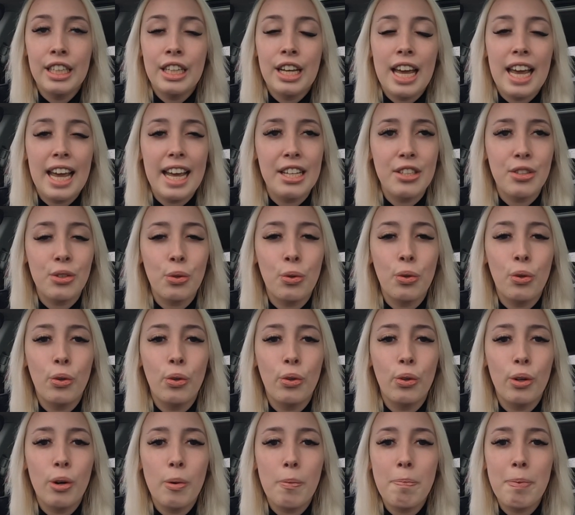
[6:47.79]
It's
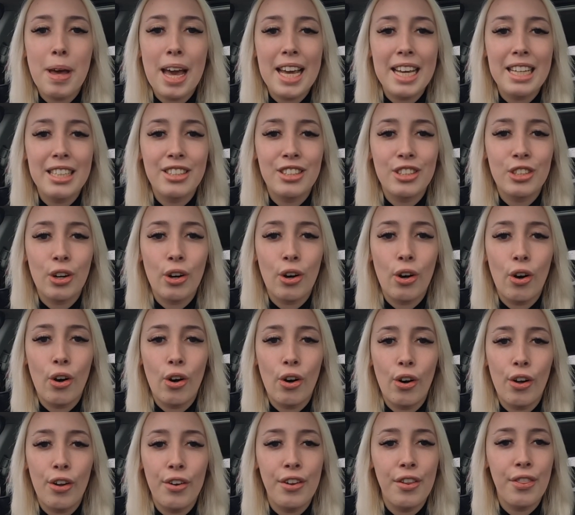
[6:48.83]
all based
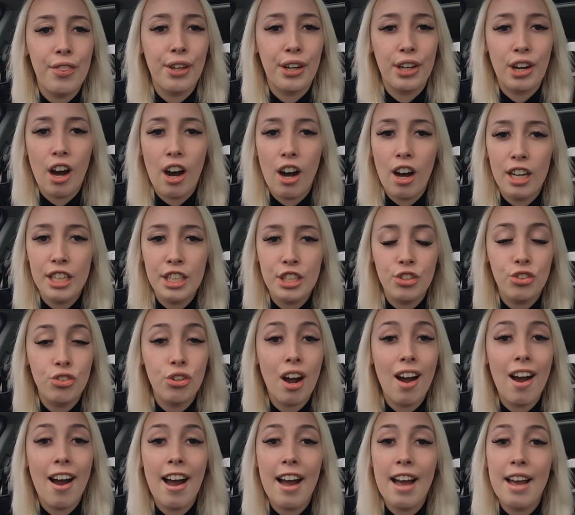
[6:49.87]
on the car you
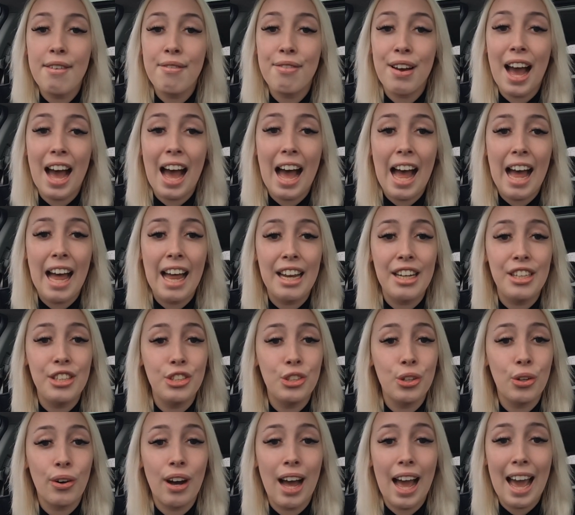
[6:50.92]
drive and
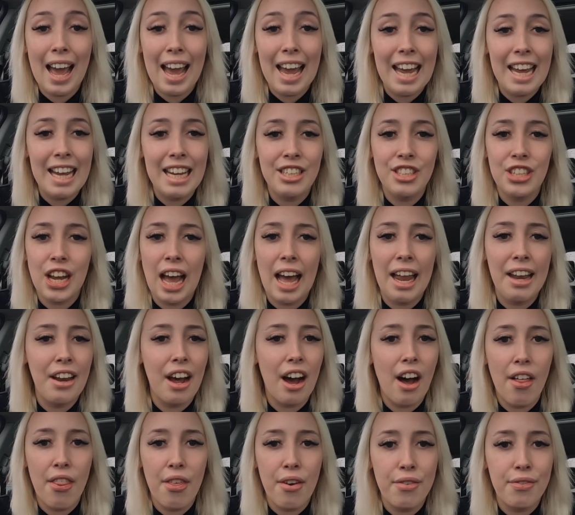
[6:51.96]
your age and
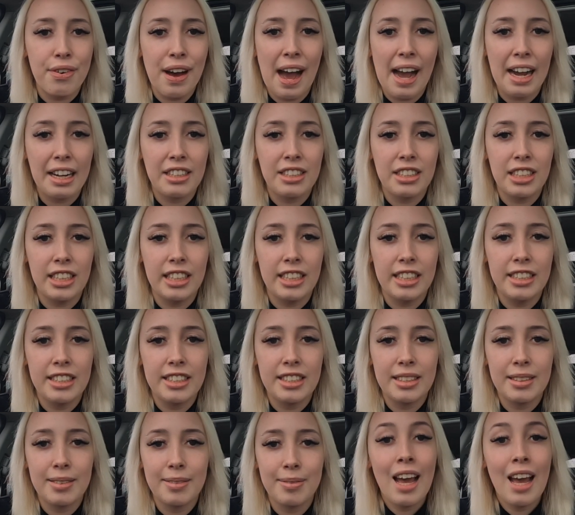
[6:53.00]
other factors.